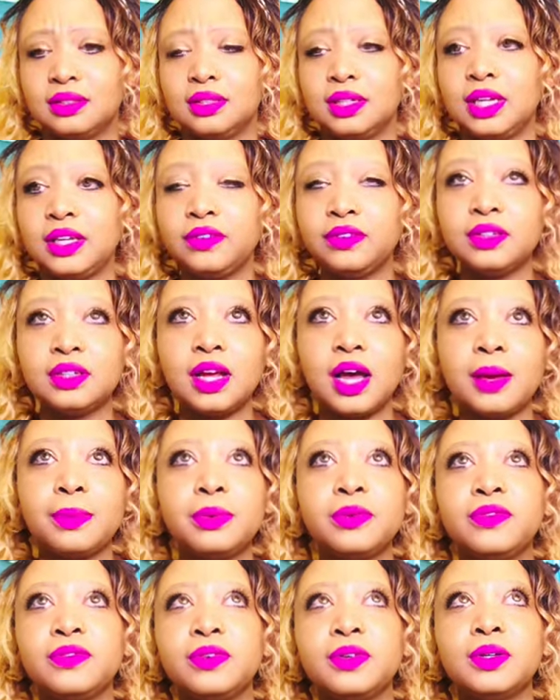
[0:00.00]
Even I
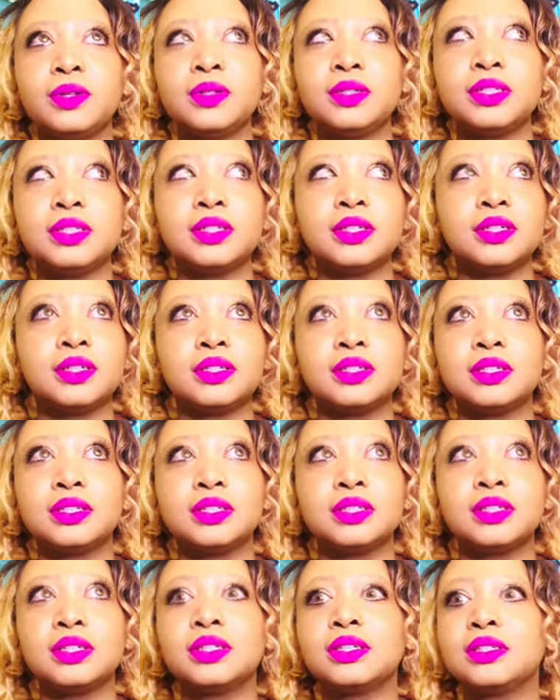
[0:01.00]
prefer
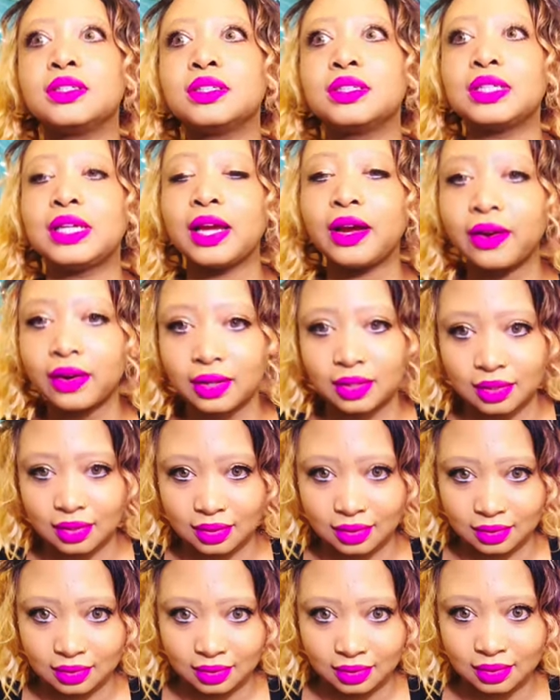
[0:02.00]

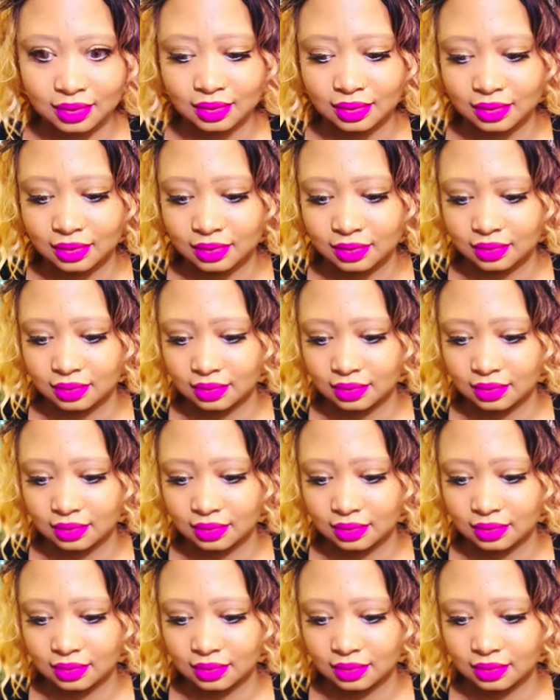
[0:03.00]
Erica to her.